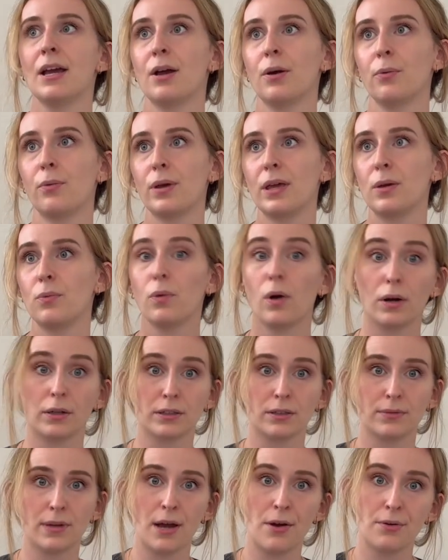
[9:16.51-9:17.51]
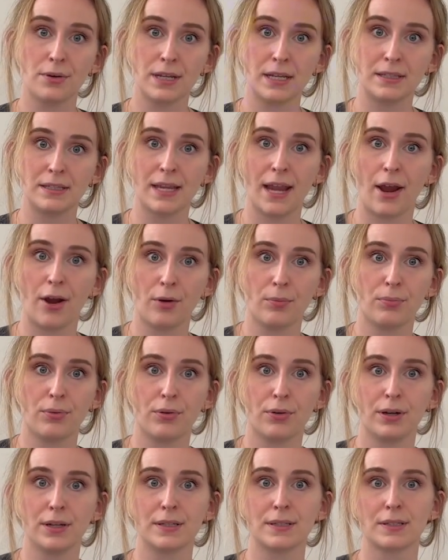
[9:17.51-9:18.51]
We walked around at the
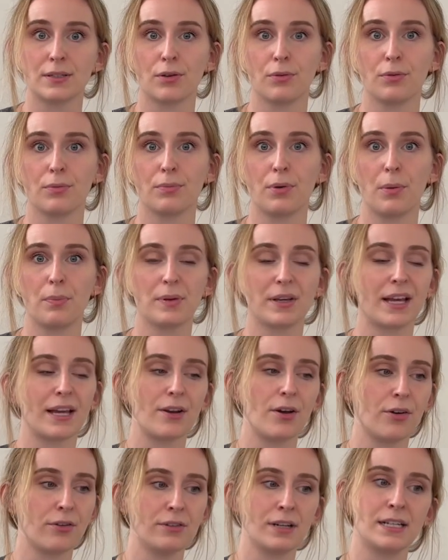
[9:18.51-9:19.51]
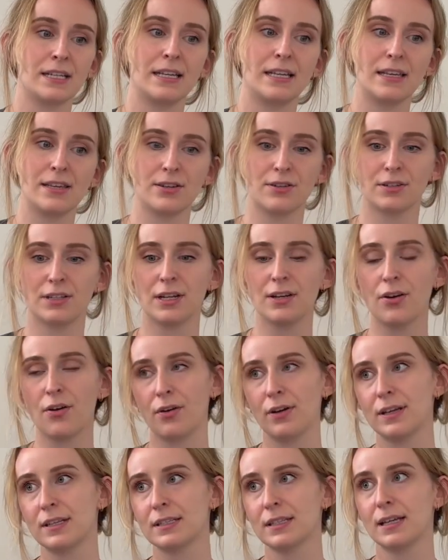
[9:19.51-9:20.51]
airport so Poppy can already hear the
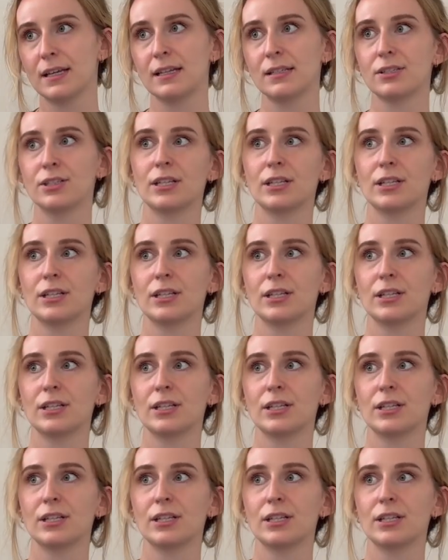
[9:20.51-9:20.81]
noises,